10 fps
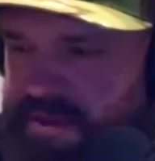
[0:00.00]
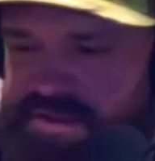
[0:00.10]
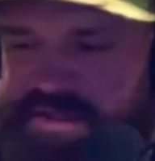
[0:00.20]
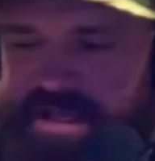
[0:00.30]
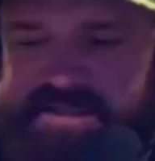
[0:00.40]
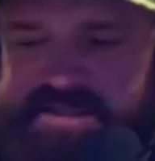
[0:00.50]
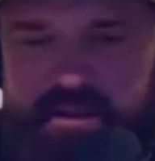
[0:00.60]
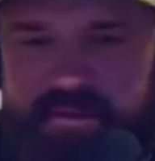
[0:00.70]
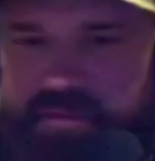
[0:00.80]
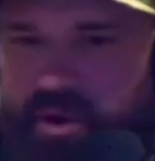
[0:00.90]
you just
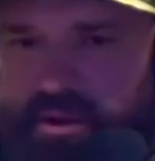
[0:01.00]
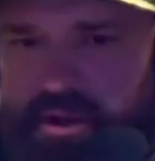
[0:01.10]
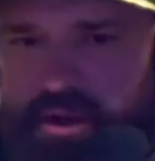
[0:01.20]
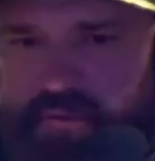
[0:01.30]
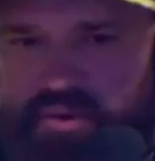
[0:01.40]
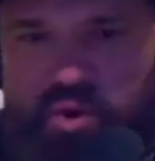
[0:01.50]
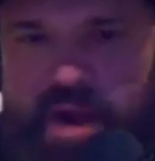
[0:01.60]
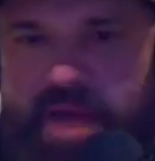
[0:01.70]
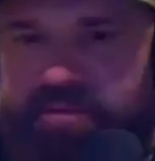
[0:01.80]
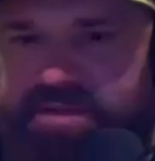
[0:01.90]
instantly fall in love. You
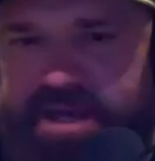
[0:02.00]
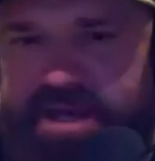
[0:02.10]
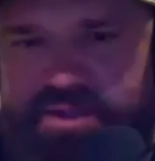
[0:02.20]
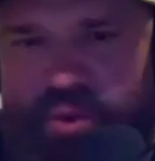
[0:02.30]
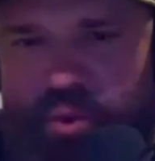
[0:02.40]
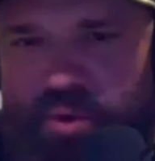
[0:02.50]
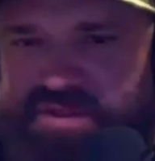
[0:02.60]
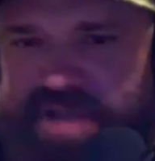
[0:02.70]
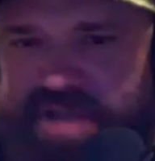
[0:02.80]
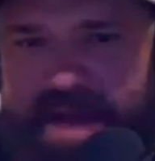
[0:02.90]
gravitate
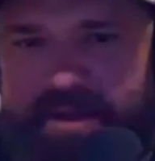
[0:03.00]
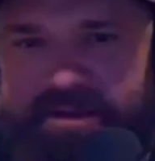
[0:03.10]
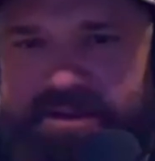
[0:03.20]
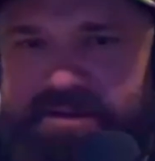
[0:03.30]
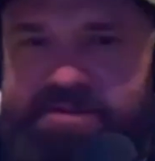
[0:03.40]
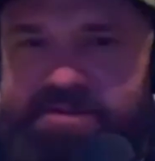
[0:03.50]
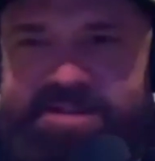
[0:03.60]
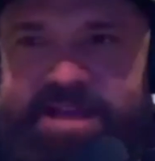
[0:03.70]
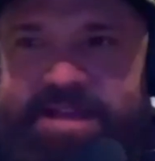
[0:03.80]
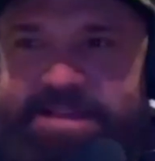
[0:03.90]
towards talent, and you're
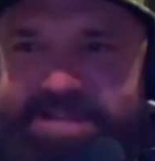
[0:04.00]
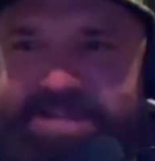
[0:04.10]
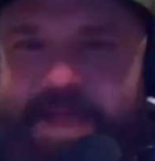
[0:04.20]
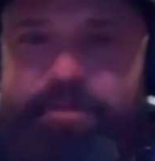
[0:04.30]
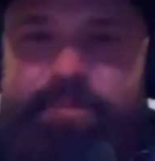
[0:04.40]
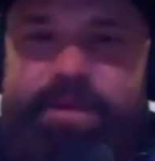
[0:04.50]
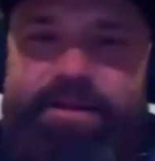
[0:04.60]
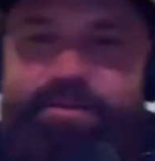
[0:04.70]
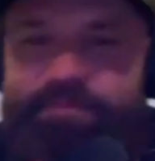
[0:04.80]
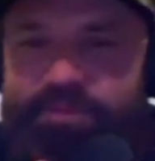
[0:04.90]
just like, damn it,
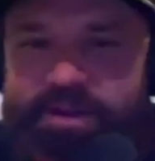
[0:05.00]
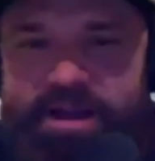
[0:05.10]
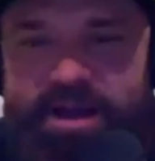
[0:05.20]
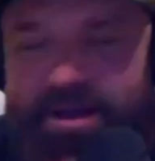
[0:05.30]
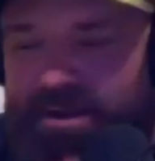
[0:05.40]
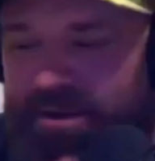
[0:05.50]
man, you freaking got it